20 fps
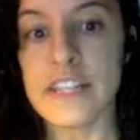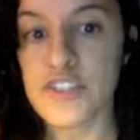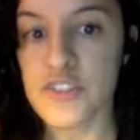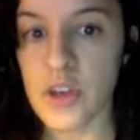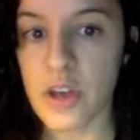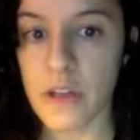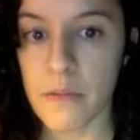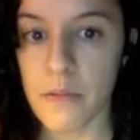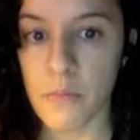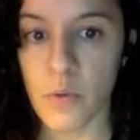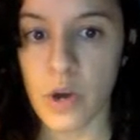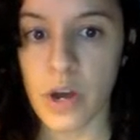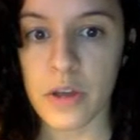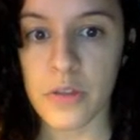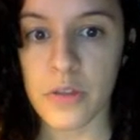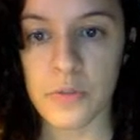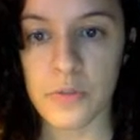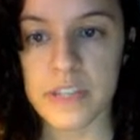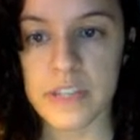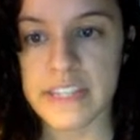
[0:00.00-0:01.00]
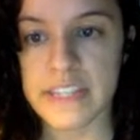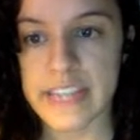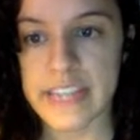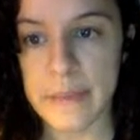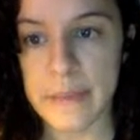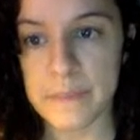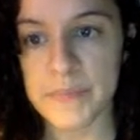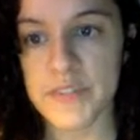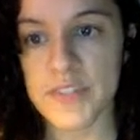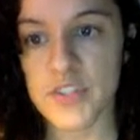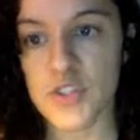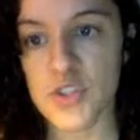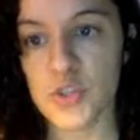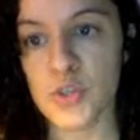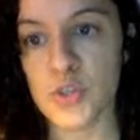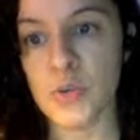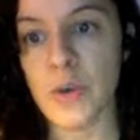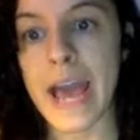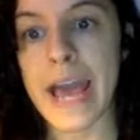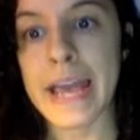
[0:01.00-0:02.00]
Let's walk through the steps
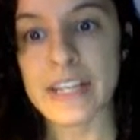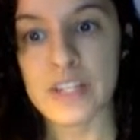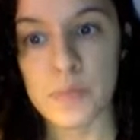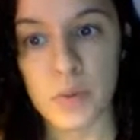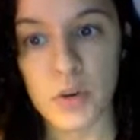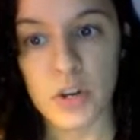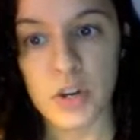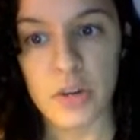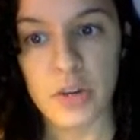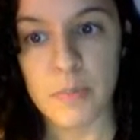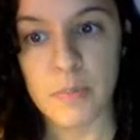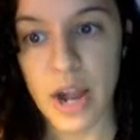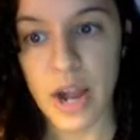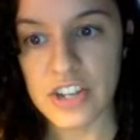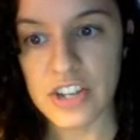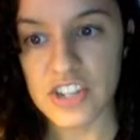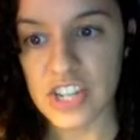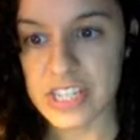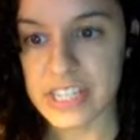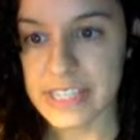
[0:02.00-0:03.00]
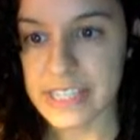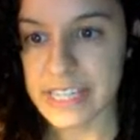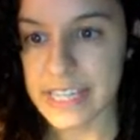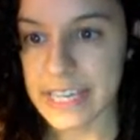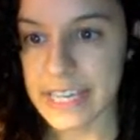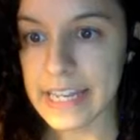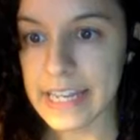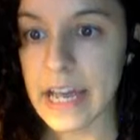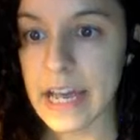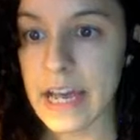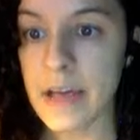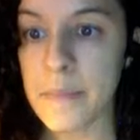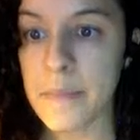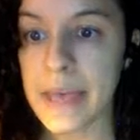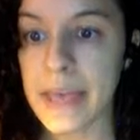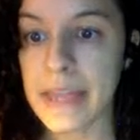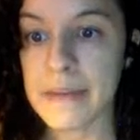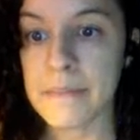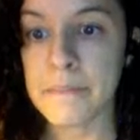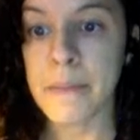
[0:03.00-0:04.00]
to export your projects to GitHub
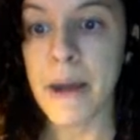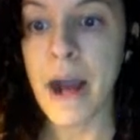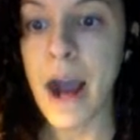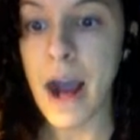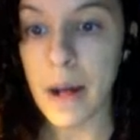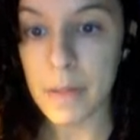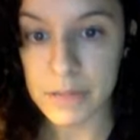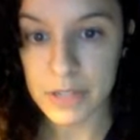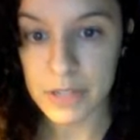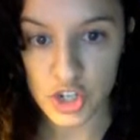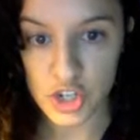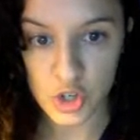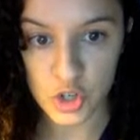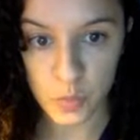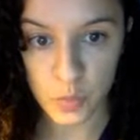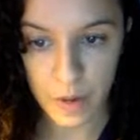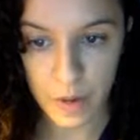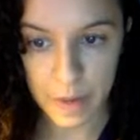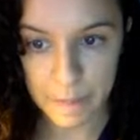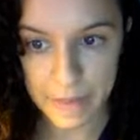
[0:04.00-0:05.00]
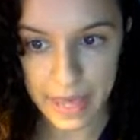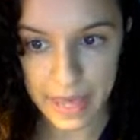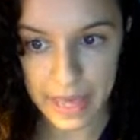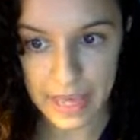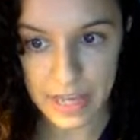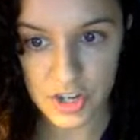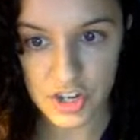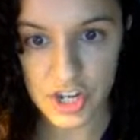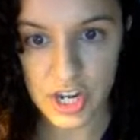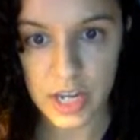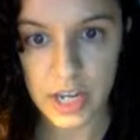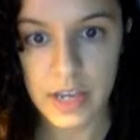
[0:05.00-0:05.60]
and publish your web page.